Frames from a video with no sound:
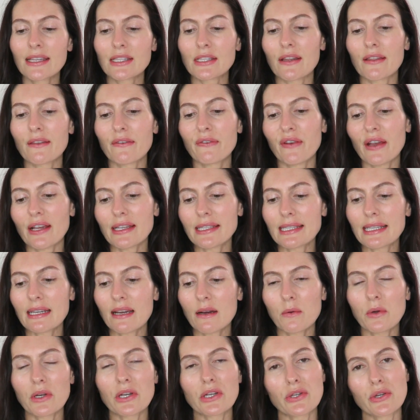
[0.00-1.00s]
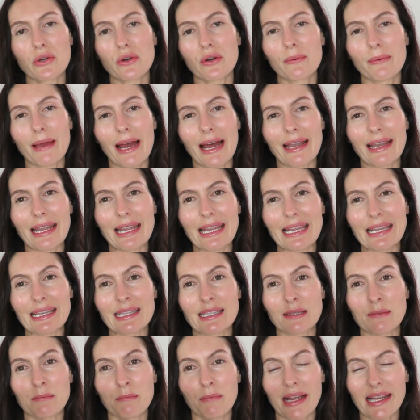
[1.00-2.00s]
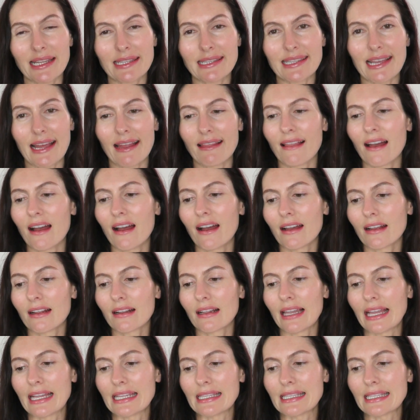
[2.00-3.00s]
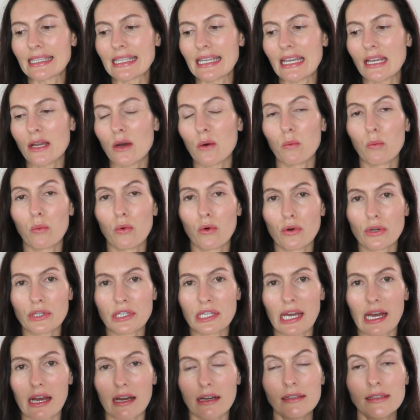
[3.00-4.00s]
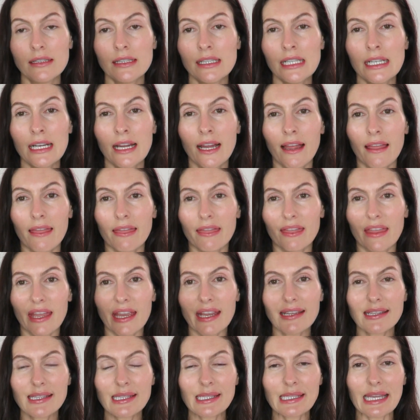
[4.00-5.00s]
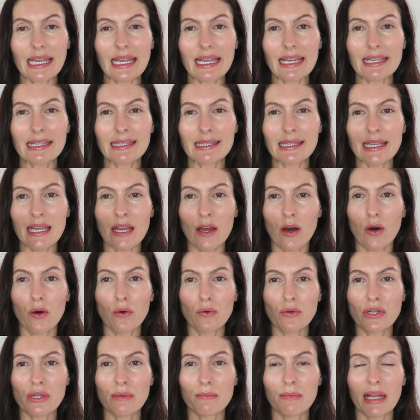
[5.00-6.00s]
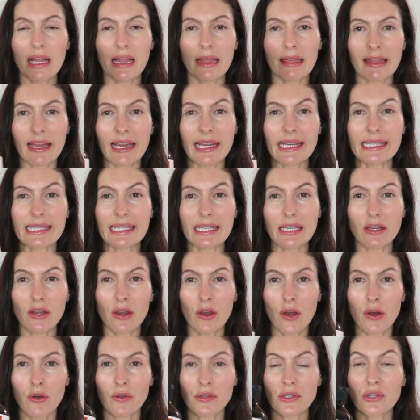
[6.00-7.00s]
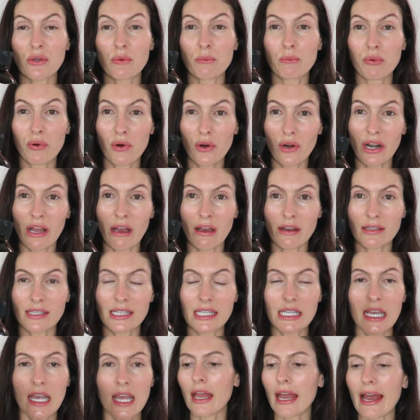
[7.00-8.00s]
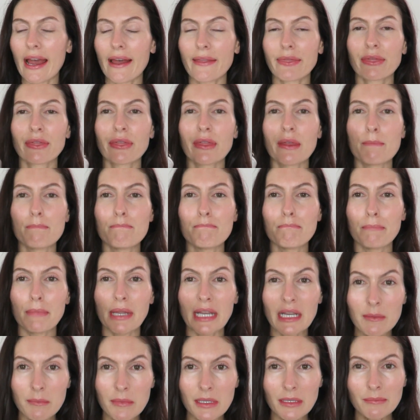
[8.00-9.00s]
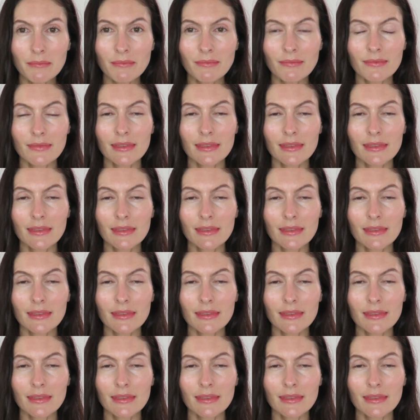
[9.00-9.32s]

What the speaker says: So the first thing I want to talk about is Micellar Cleansing Water. This is the ultimate lazy girl's product. At the minimum,